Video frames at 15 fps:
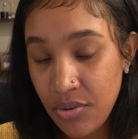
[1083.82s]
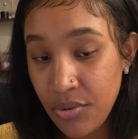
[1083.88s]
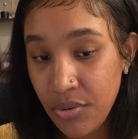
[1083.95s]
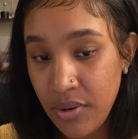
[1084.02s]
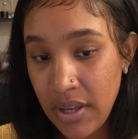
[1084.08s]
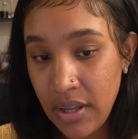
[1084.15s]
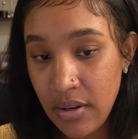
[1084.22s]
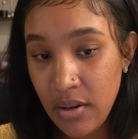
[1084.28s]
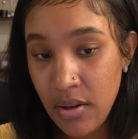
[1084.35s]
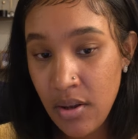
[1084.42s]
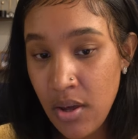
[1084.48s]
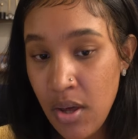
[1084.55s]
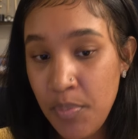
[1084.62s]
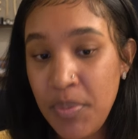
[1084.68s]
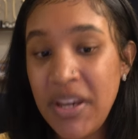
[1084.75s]
through it,
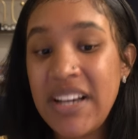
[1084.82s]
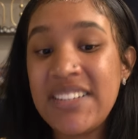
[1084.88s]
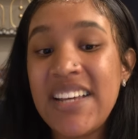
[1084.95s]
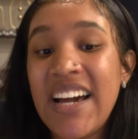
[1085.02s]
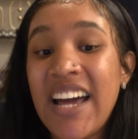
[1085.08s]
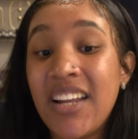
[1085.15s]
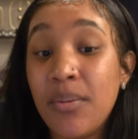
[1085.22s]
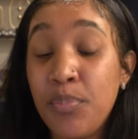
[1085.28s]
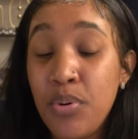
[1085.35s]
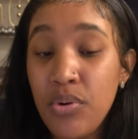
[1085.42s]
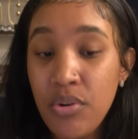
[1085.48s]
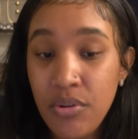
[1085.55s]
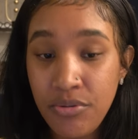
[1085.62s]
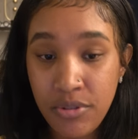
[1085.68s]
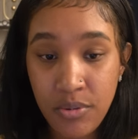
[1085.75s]
because I gotta
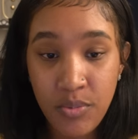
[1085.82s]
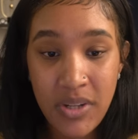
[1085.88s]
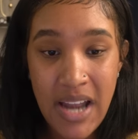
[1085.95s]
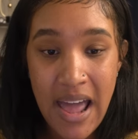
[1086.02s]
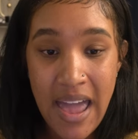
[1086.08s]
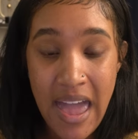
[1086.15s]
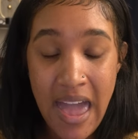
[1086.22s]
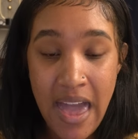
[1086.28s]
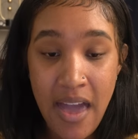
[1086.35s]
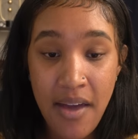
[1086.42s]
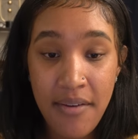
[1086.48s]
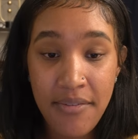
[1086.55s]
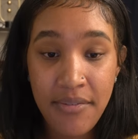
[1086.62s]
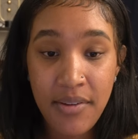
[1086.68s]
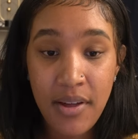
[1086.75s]
pull from what I
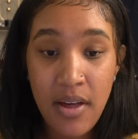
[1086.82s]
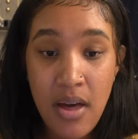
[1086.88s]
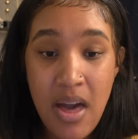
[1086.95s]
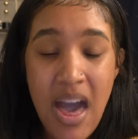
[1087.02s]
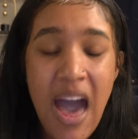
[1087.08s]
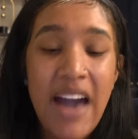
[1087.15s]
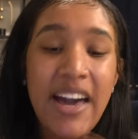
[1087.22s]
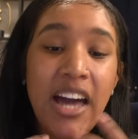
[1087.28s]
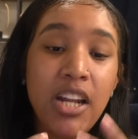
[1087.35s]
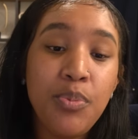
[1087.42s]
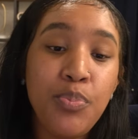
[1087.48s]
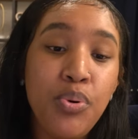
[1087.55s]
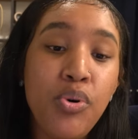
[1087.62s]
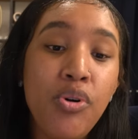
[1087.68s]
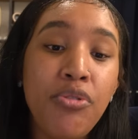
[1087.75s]
have. I gotta
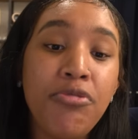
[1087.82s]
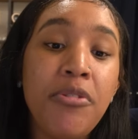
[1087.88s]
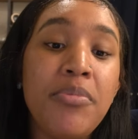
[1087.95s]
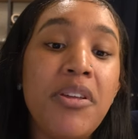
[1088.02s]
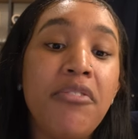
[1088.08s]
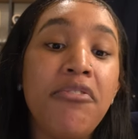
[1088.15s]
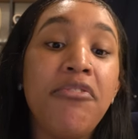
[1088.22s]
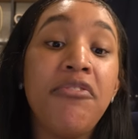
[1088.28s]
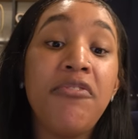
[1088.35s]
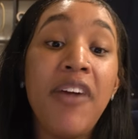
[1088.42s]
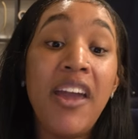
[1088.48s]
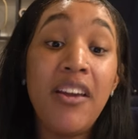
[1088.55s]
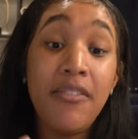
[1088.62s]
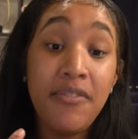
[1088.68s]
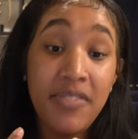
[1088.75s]
pull from the
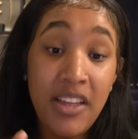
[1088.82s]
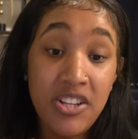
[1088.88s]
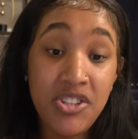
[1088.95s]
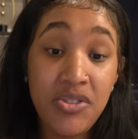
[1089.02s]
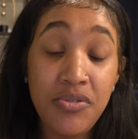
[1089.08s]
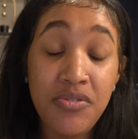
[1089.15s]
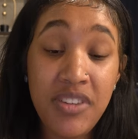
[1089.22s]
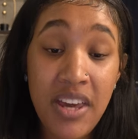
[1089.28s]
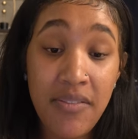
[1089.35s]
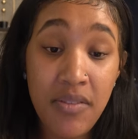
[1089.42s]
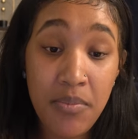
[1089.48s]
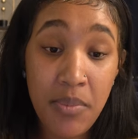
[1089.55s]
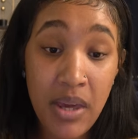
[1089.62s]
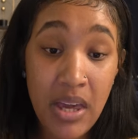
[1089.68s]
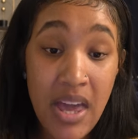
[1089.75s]
faith that you've
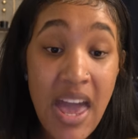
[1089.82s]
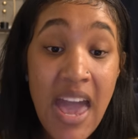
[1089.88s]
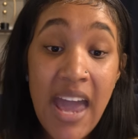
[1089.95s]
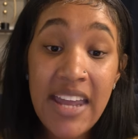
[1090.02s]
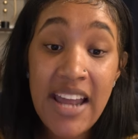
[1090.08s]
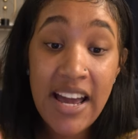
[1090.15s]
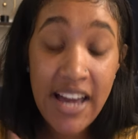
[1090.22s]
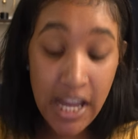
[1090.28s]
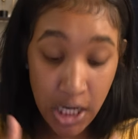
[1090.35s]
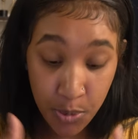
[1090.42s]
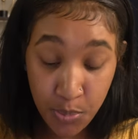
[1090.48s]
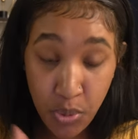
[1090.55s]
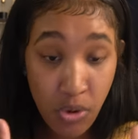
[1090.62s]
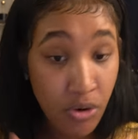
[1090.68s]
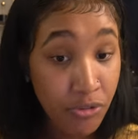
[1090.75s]
given me. And I gotta
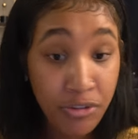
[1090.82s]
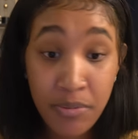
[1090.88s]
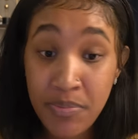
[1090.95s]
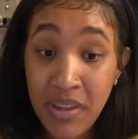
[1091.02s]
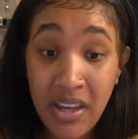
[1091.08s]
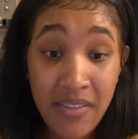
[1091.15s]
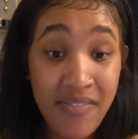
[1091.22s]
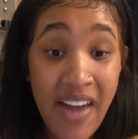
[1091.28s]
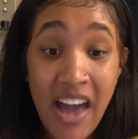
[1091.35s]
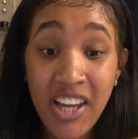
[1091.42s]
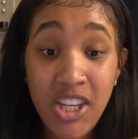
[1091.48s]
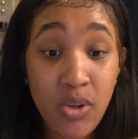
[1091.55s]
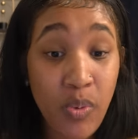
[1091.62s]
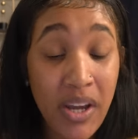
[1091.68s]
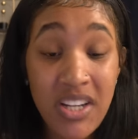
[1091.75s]
pull from the
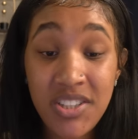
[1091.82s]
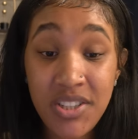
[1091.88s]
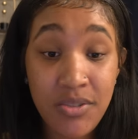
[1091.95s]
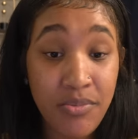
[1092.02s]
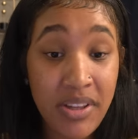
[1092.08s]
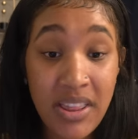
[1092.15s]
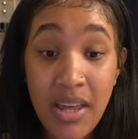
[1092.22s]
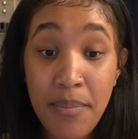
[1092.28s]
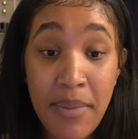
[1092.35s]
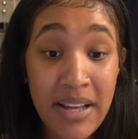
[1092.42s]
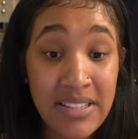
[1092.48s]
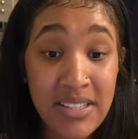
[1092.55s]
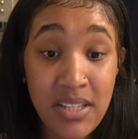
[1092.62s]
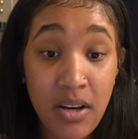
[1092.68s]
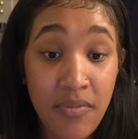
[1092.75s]
evaluation within
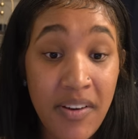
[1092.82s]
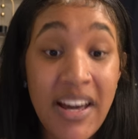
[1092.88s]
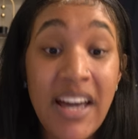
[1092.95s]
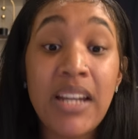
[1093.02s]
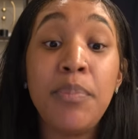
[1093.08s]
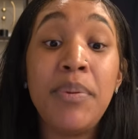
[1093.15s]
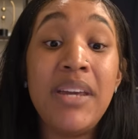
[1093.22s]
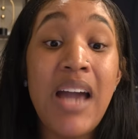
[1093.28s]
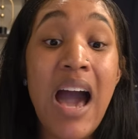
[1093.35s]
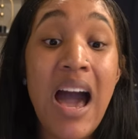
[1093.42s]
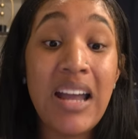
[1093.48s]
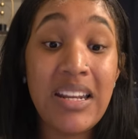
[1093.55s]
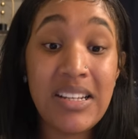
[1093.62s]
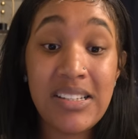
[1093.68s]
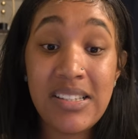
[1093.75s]
myself. I gotta be
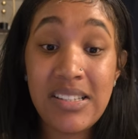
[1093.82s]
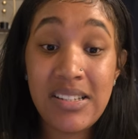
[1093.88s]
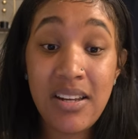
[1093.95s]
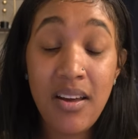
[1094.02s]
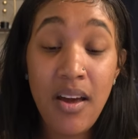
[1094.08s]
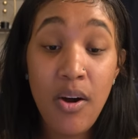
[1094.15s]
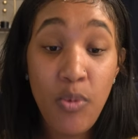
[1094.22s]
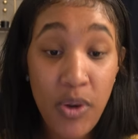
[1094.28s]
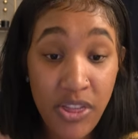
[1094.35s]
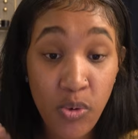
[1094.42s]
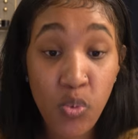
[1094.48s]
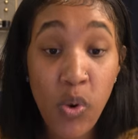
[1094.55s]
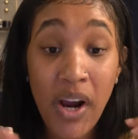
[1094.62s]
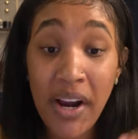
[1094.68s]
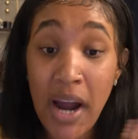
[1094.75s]
honest with
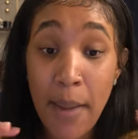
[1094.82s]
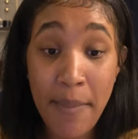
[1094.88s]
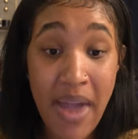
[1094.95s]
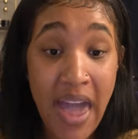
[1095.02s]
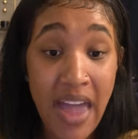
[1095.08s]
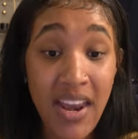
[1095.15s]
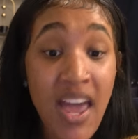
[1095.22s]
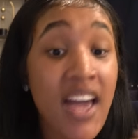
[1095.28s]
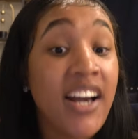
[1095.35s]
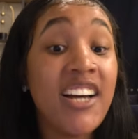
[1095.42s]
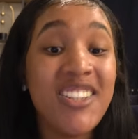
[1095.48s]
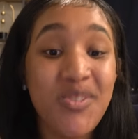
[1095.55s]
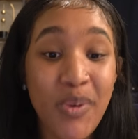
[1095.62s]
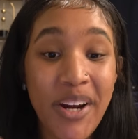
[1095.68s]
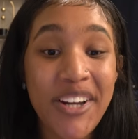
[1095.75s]
where I'm at.
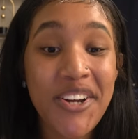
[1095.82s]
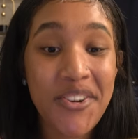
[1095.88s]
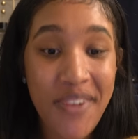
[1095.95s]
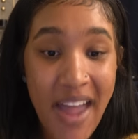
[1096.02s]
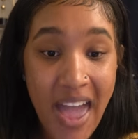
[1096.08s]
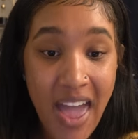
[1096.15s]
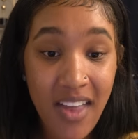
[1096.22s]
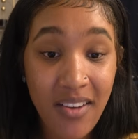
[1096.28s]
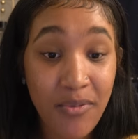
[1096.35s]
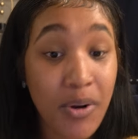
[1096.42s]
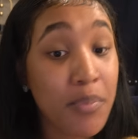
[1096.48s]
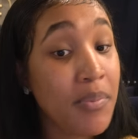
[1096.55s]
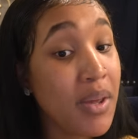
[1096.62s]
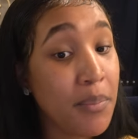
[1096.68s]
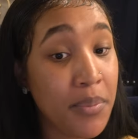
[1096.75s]
Because where you're at,
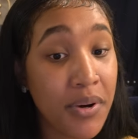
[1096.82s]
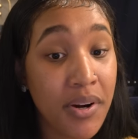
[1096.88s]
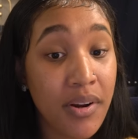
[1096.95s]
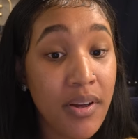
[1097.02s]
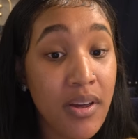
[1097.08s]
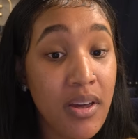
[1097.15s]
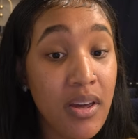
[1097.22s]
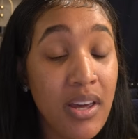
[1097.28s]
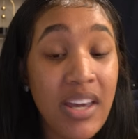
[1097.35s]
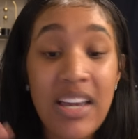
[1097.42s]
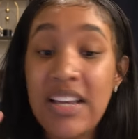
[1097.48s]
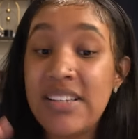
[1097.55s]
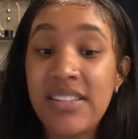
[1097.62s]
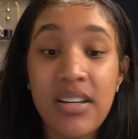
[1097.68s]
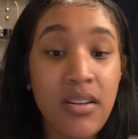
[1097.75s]
remember,
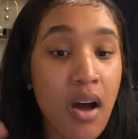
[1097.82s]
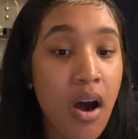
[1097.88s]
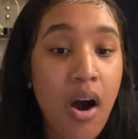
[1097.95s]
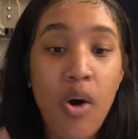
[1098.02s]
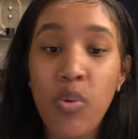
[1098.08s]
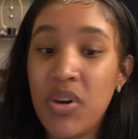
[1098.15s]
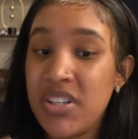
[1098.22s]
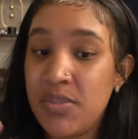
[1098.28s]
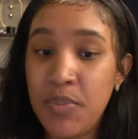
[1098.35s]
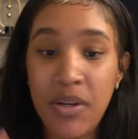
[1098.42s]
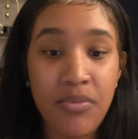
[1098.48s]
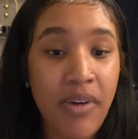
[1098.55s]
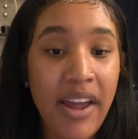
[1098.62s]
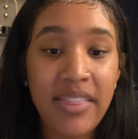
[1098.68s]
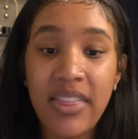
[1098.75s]
he's gonna always be
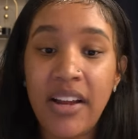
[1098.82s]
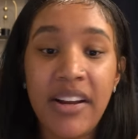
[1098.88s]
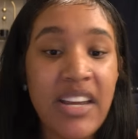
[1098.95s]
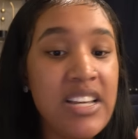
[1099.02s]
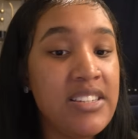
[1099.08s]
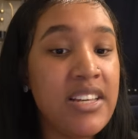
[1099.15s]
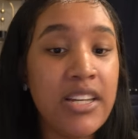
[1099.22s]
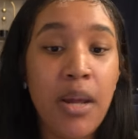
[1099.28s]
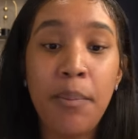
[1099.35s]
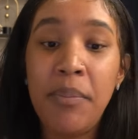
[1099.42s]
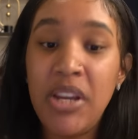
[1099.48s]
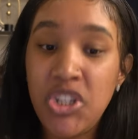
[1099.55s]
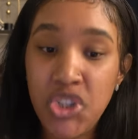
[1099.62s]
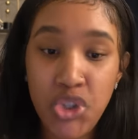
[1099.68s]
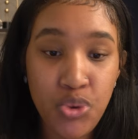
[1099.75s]
right there. He's gonna
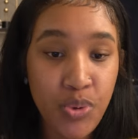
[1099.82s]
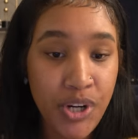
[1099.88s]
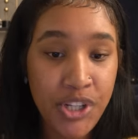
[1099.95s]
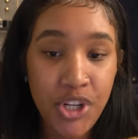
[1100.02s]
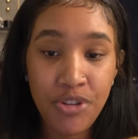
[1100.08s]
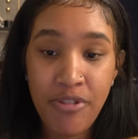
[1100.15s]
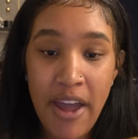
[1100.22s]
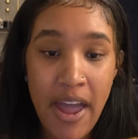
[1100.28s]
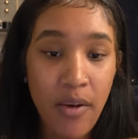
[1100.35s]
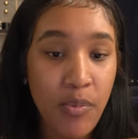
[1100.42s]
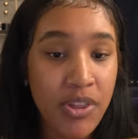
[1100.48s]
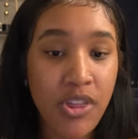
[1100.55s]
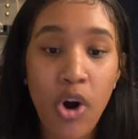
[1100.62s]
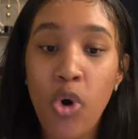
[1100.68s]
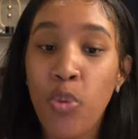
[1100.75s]
meet you where you're at
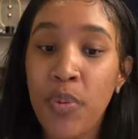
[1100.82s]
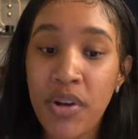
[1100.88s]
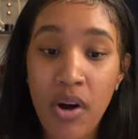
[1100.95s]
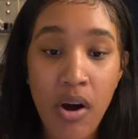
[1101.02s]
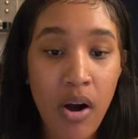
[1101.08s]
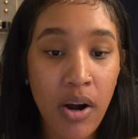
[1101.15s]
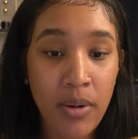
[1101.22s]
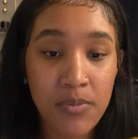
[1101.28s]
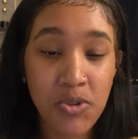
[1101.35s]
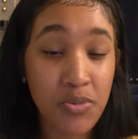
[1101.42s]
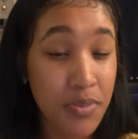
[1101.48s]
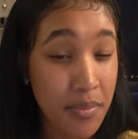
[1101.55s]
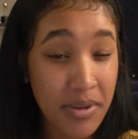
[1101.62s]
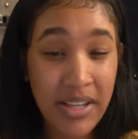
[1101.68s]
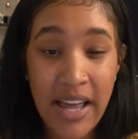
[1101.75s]
with open arms.
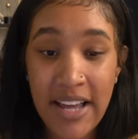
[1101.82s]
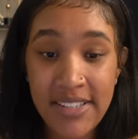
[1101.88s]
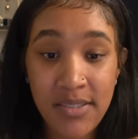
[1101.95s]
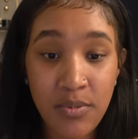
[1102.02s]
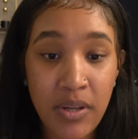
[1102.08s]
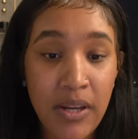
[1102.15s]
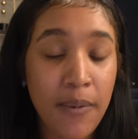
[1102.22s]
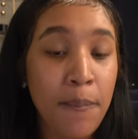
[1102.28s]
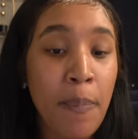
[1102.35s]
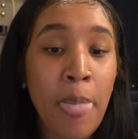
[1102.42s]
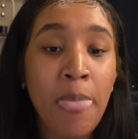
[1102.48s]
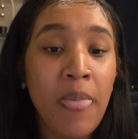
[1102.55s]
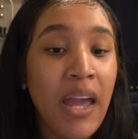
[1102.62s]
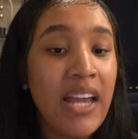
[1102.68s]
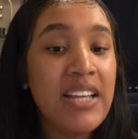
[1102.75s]
Remember last week?
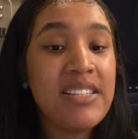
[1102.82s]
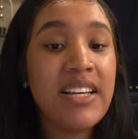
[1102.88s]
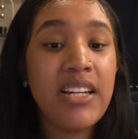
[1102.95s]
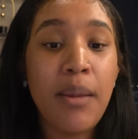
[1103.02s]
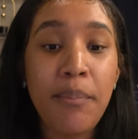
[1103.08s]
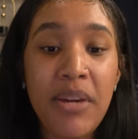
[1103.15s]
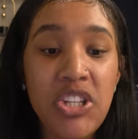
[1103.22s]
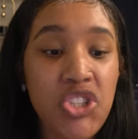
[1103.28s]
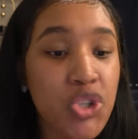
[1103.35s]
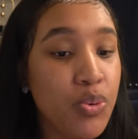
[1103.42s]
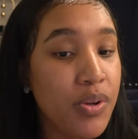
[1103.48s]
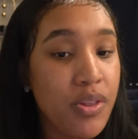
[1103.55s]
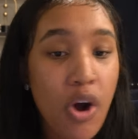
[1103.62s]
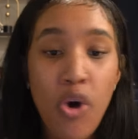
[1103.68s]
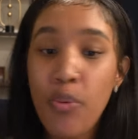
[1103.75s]
He's gonna meet you
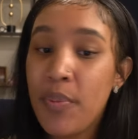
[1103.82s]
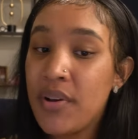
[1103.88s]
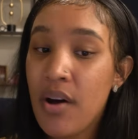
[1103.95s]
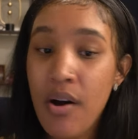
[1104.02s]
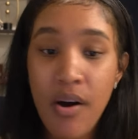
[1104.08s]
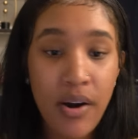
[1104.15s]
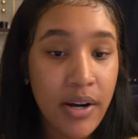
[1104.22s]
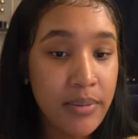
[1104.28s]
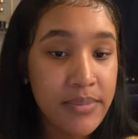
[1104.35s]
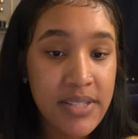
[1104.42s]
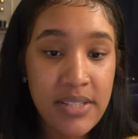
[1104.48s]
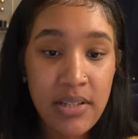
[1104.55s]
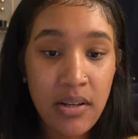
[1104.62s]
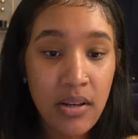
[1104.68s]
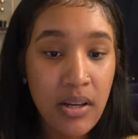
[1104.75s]
with open
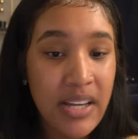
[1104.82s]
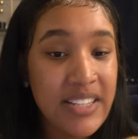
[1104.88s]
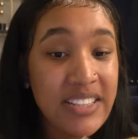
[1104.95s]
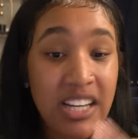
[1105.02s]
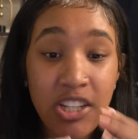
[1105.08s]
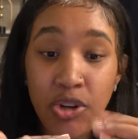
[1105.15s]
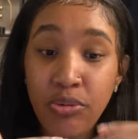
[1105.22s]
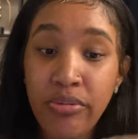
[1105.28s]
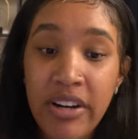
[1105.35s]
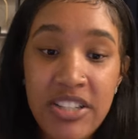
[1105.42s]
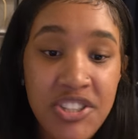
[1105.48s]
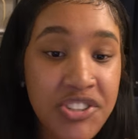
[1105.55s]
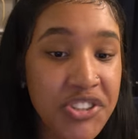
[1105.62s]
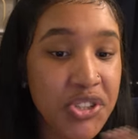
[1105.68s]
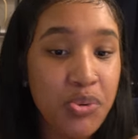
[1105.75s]
arms. He's going to run
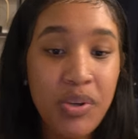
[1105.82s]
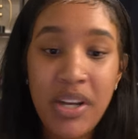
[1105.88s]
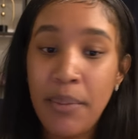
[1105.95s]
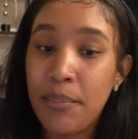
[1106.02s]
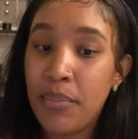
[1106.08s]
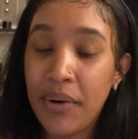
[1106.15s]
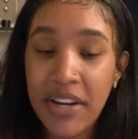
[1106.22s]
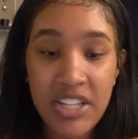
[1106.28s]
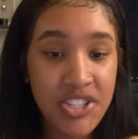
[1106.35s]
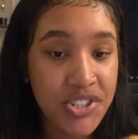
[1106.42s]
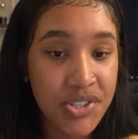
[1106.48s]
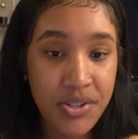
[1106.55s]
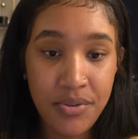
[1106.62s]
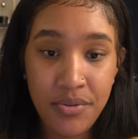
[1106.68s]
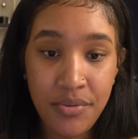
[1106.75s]
to you and
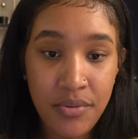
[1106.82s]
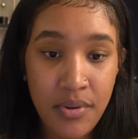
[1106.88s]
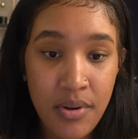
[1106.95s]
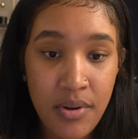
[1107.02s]
embrace you.